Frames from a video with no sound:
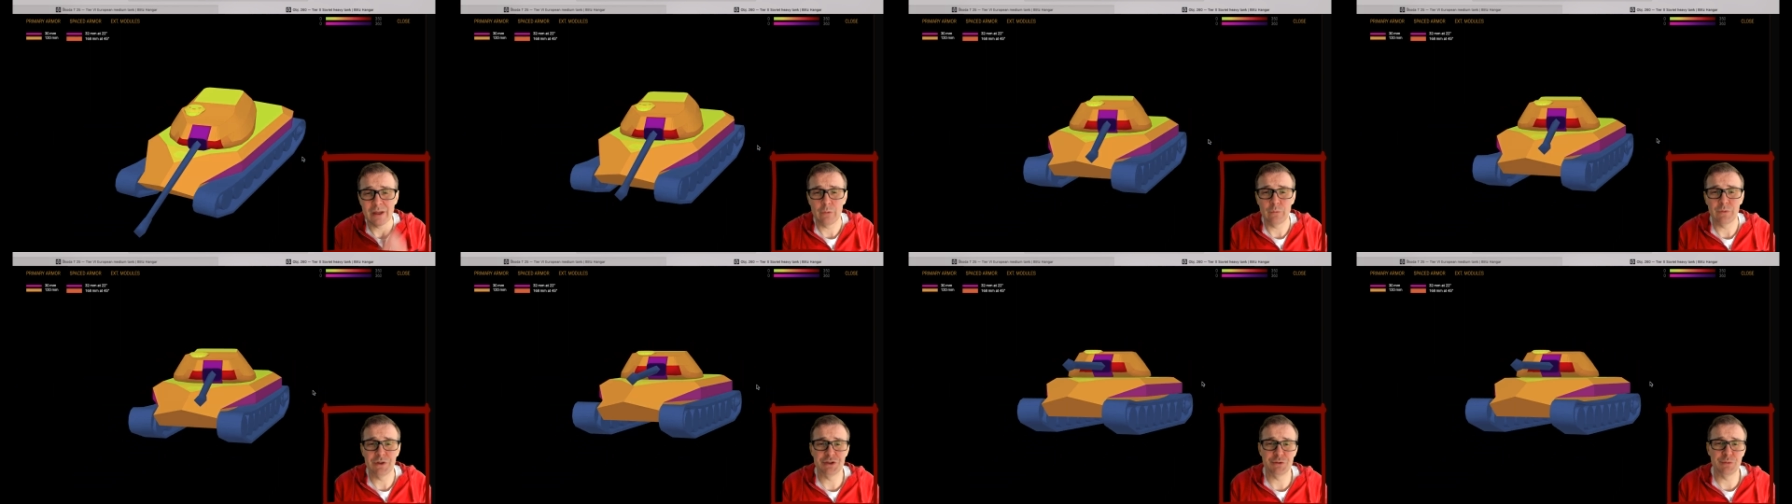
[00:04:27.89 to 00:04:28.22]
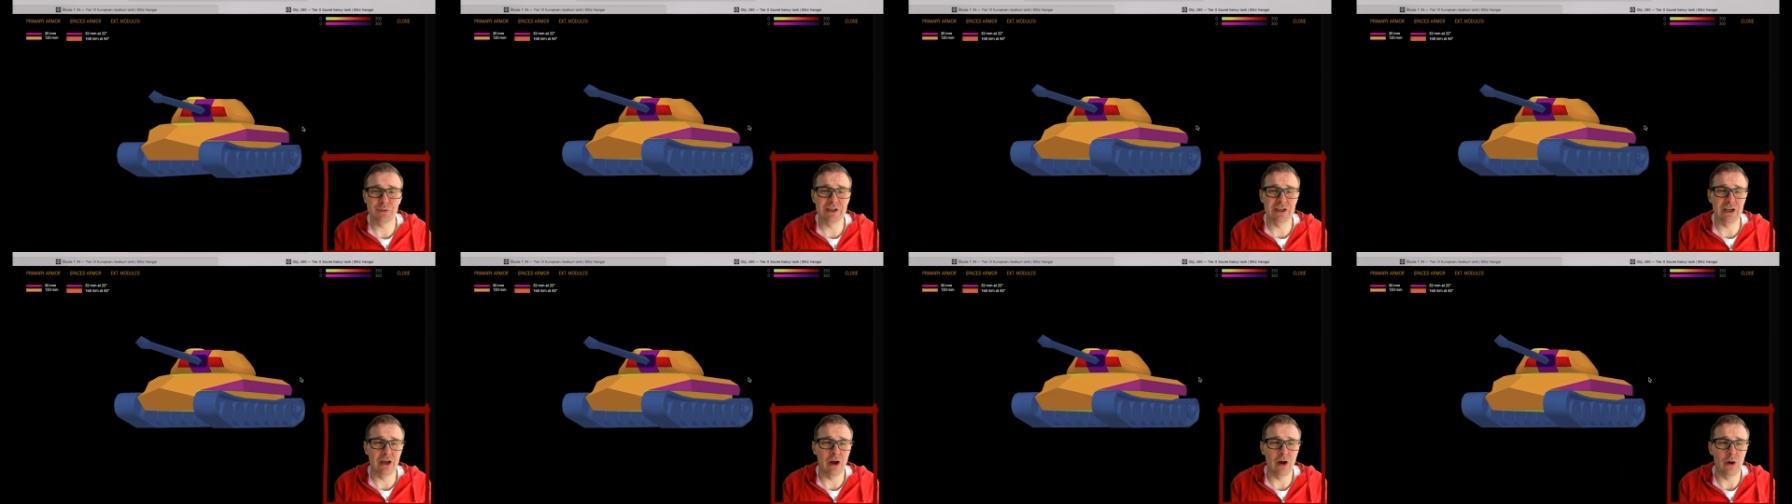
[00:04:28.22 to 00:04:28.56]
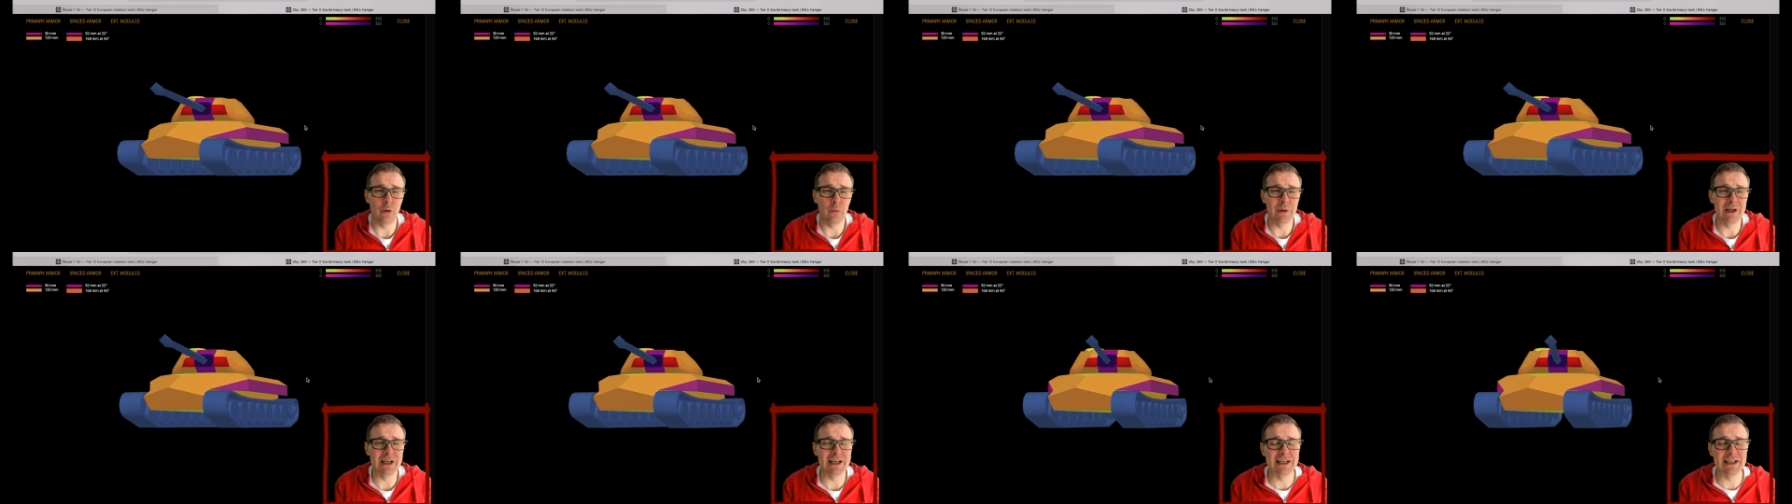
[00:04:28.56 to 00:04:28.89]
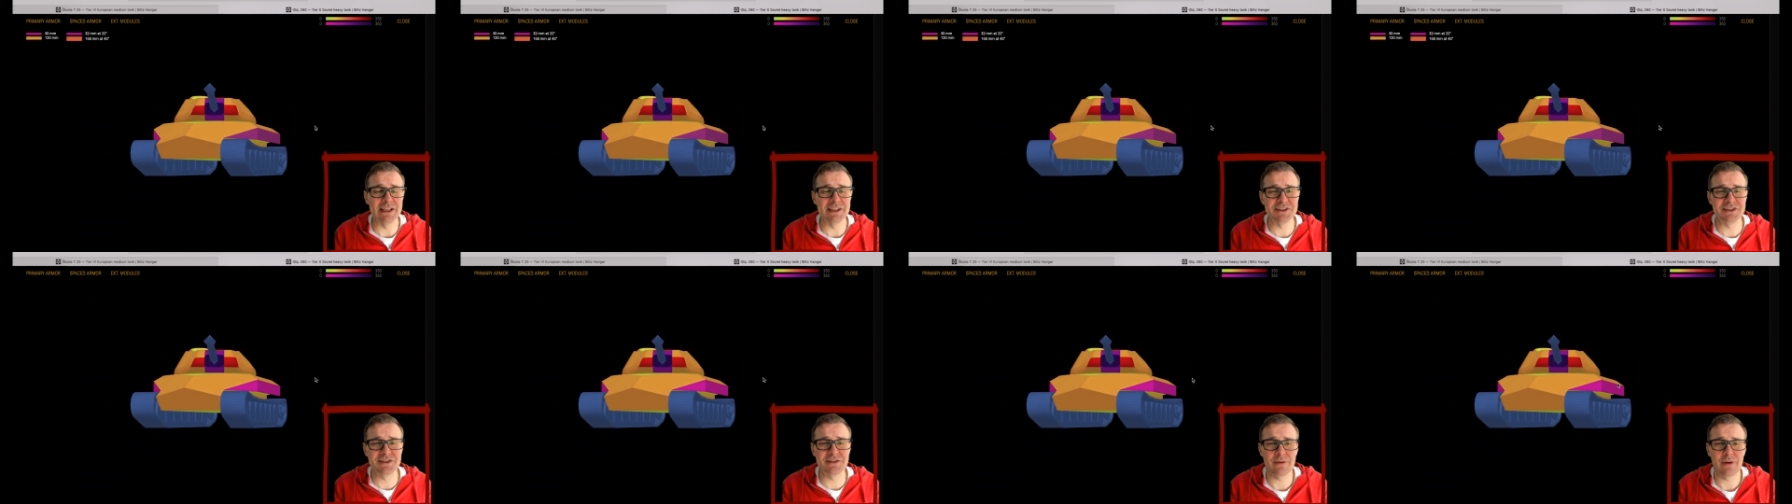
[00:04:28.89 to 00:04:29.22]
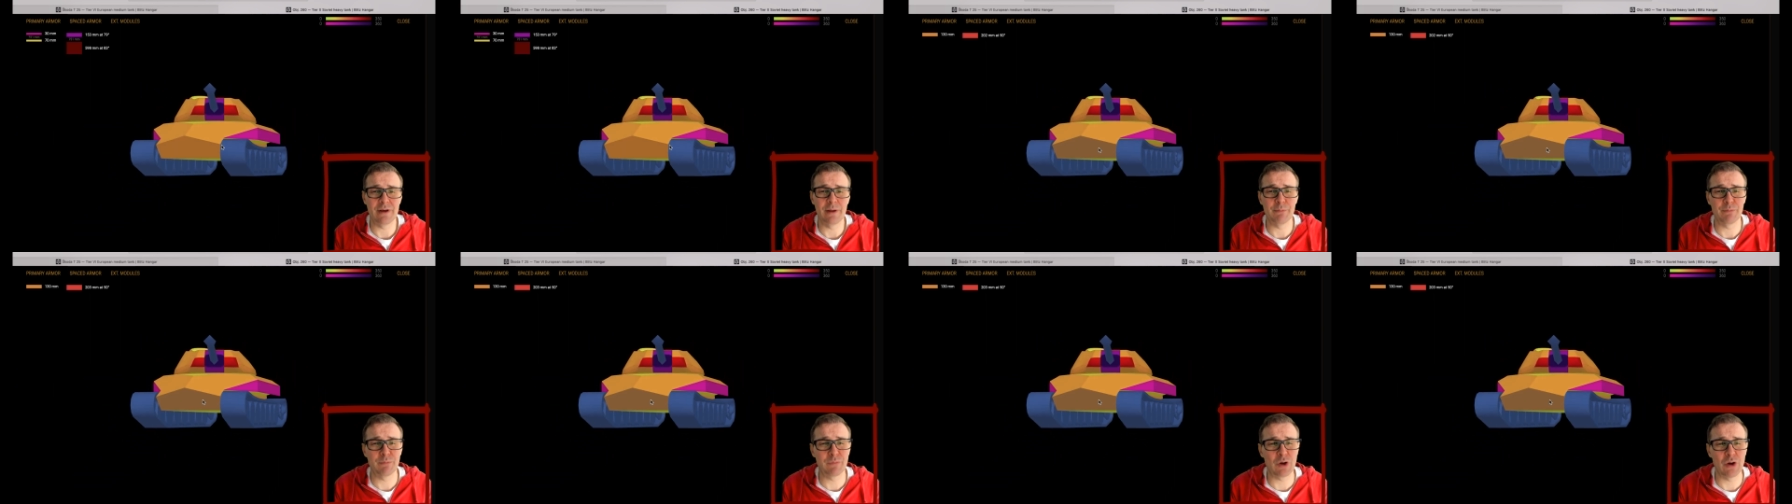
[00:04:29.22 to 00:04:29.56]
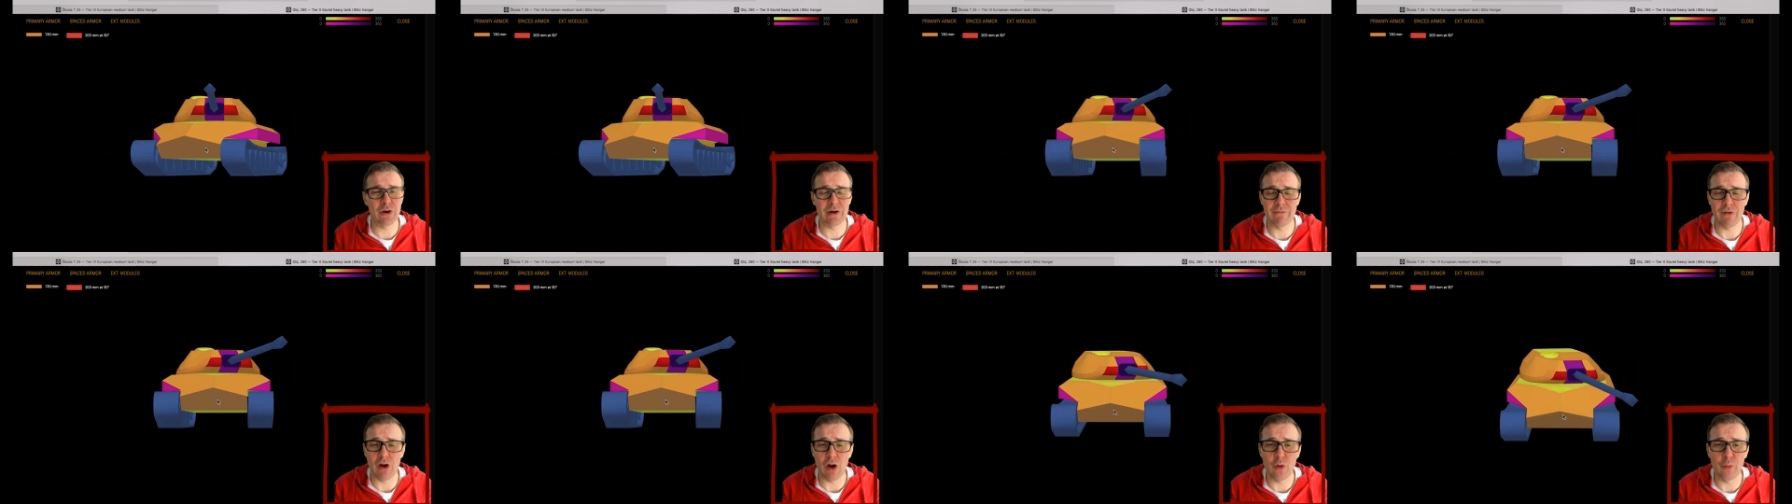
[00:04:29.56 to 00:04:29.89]
which we know is a
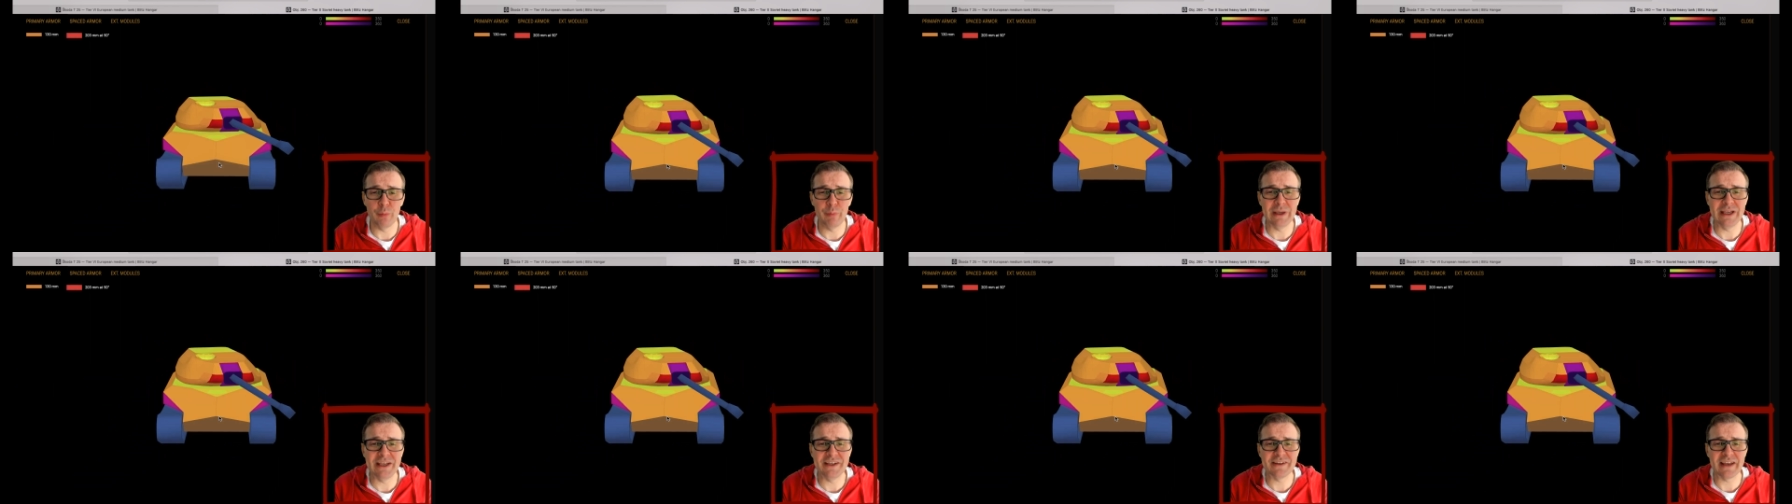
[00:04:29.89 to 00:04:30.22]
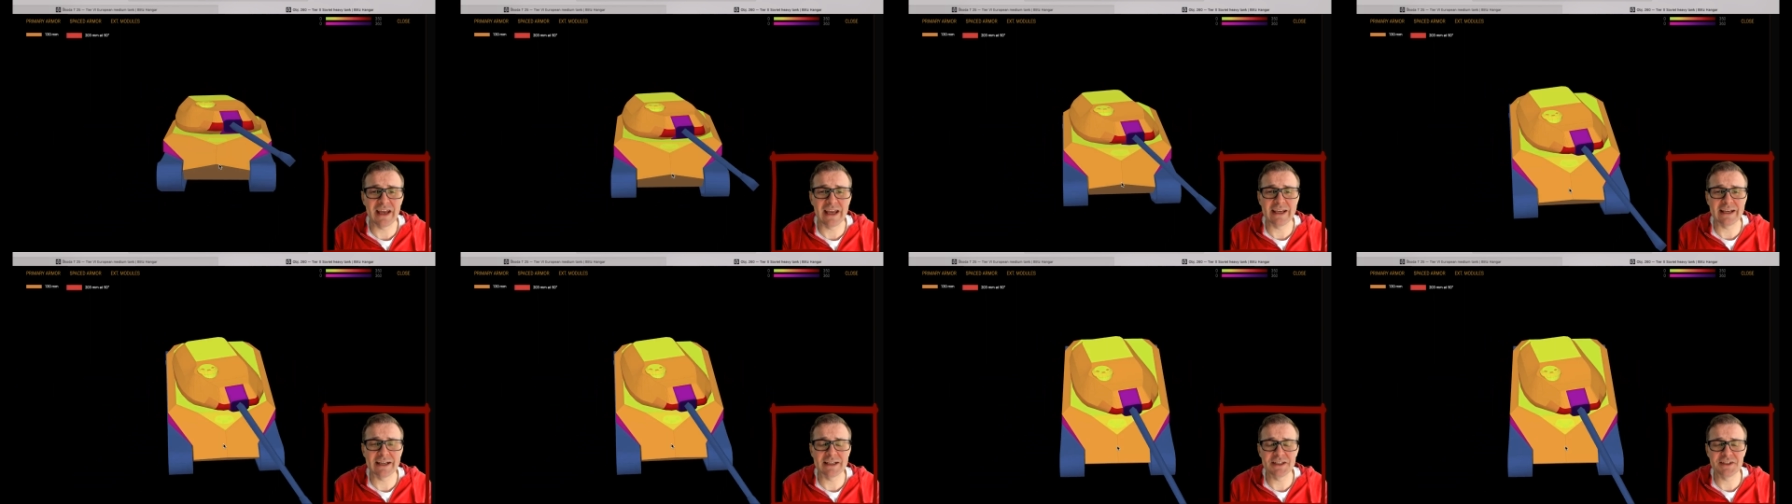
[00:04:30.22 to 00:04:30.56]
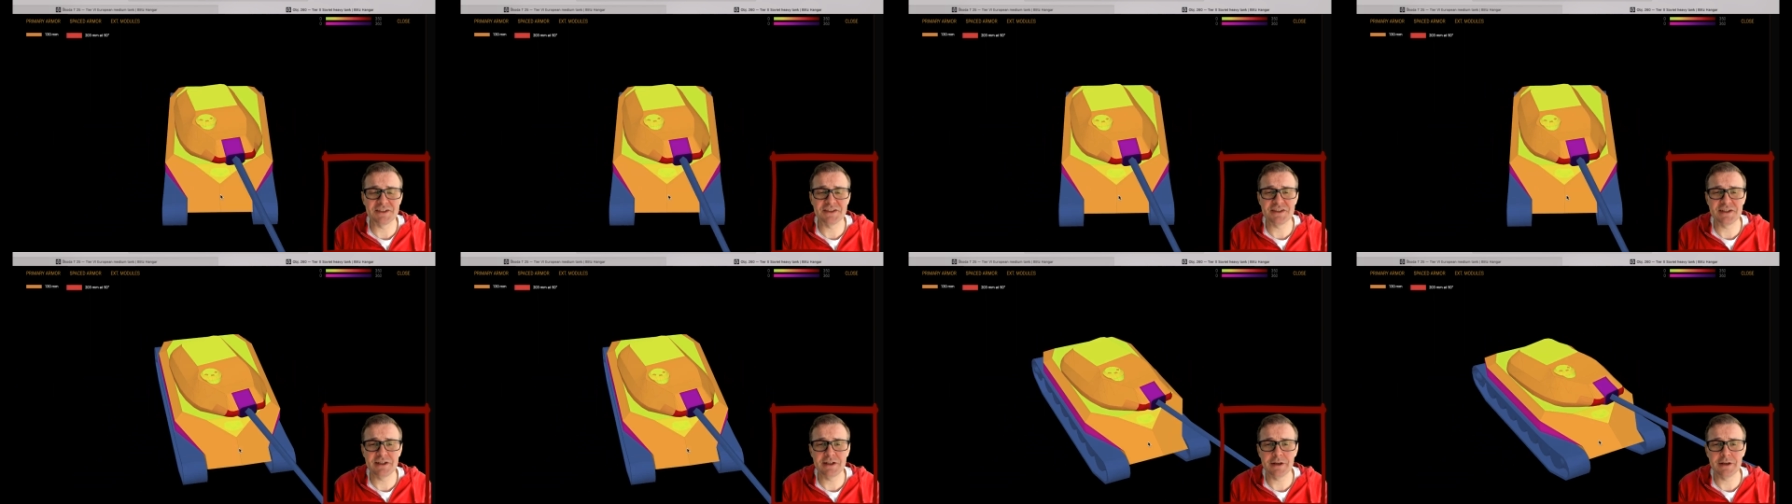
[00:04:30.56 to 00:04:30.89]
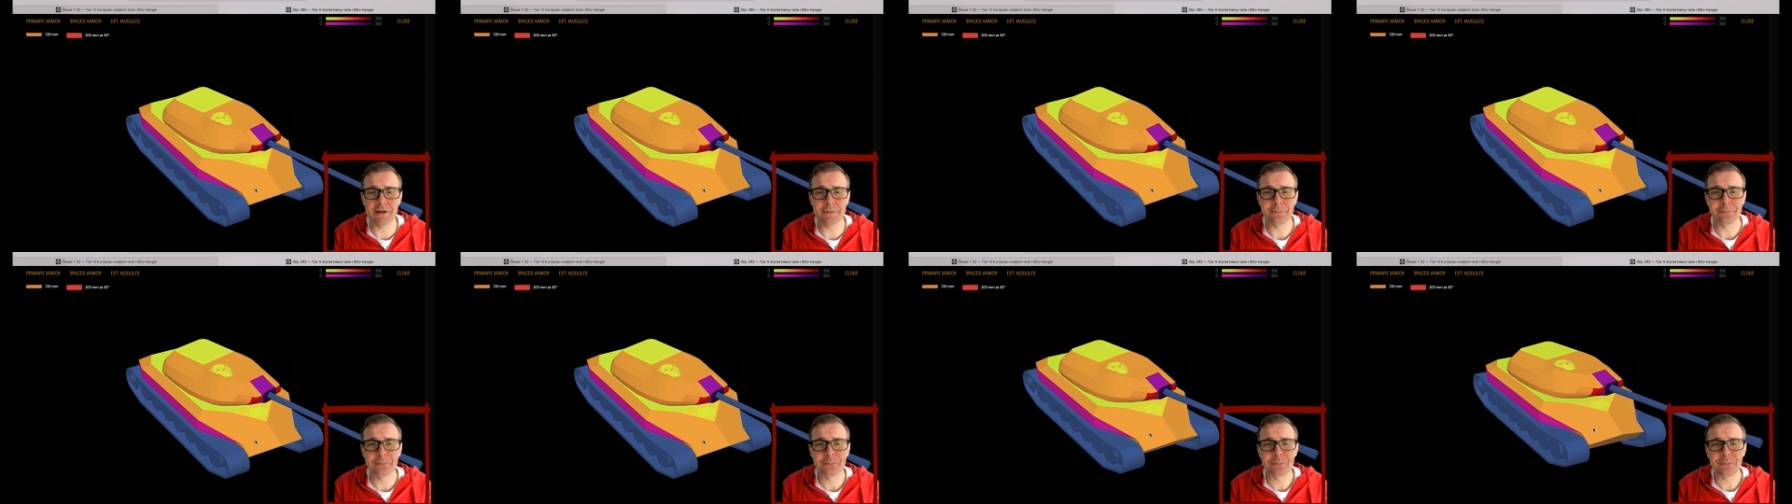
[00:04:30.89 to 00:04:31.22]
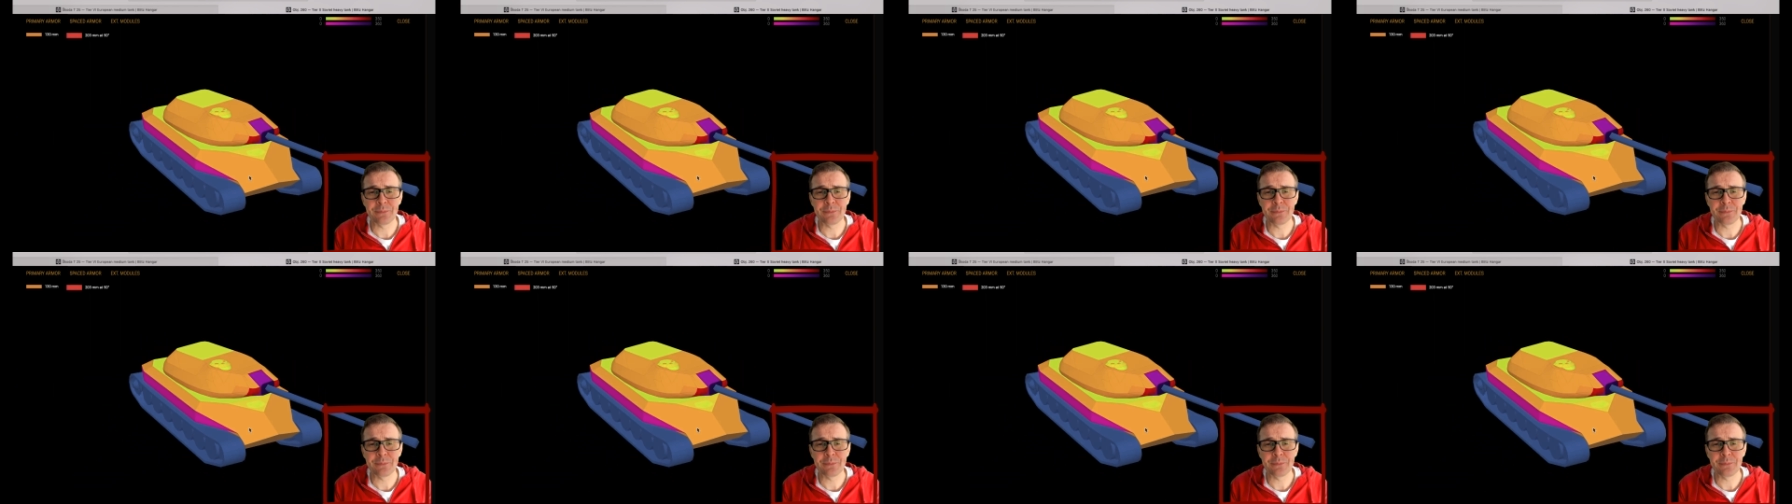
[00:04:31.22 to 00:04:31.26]
kind of OP tank in its tier.